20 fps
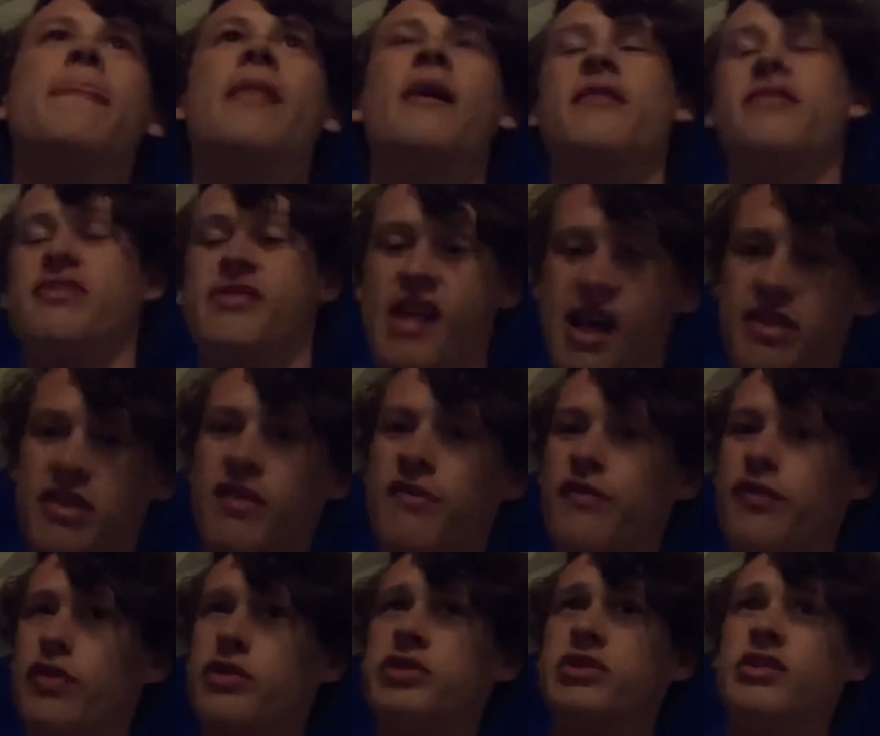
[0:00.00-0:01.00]
that's
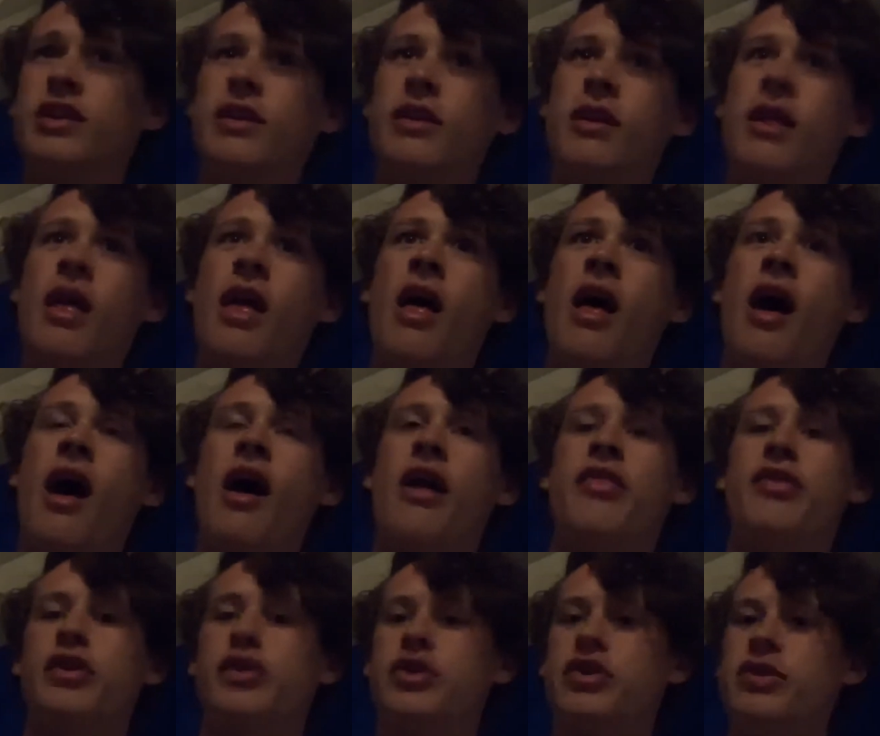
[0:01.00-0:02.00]
unfortunate.
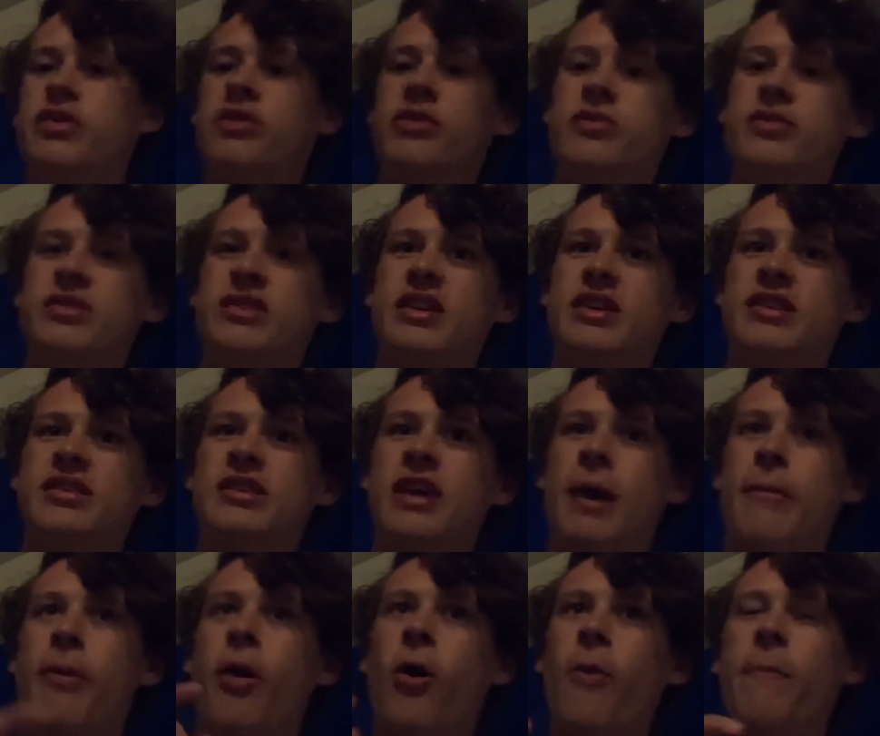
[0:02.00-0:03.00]
The good news is
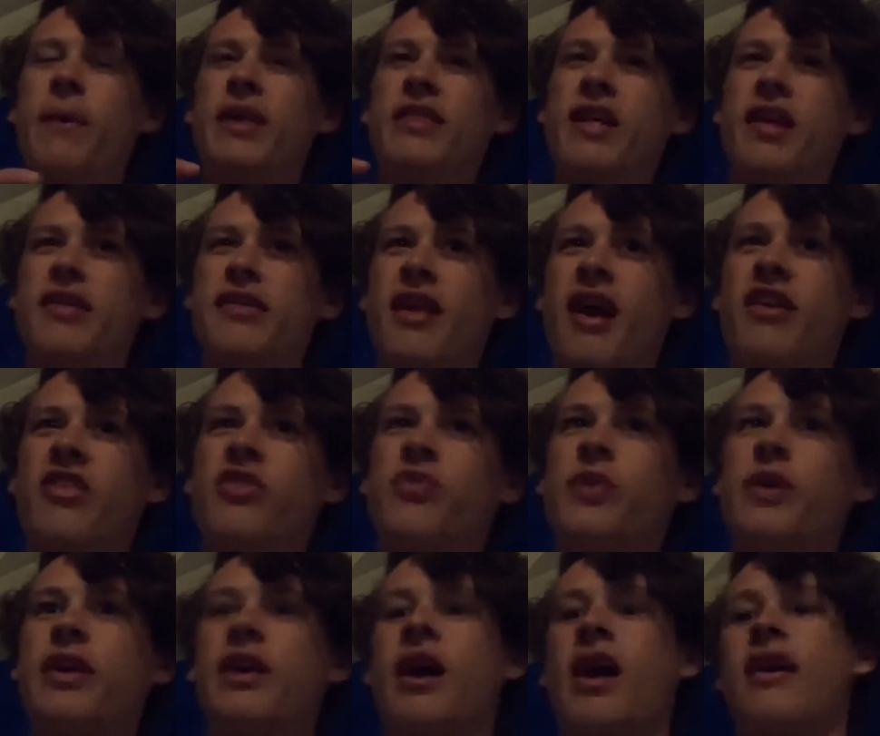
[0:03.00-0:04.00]
I'm hoping that next
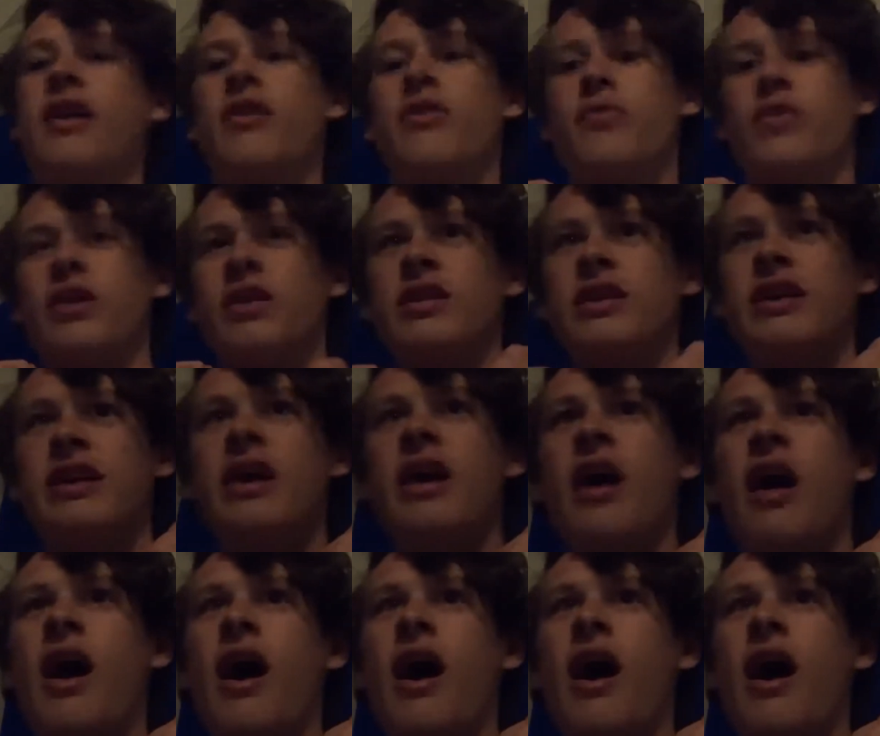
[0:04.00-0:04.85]
week I can really